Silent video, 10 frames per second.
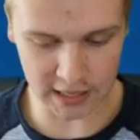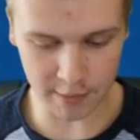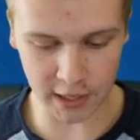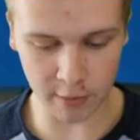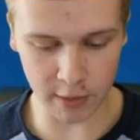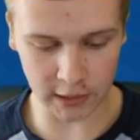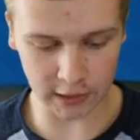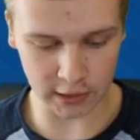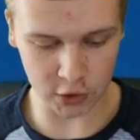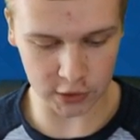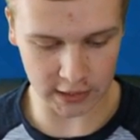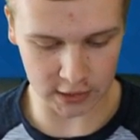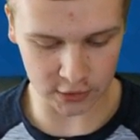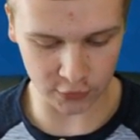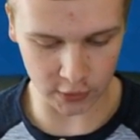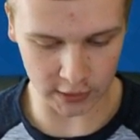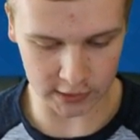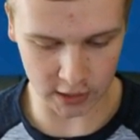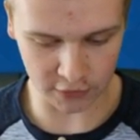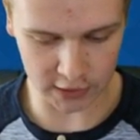That Mega Minion can just get its few
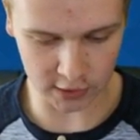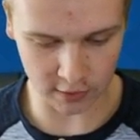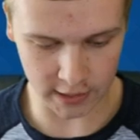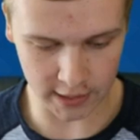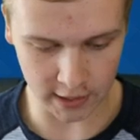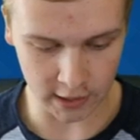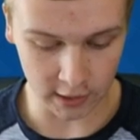hits off. That's alright.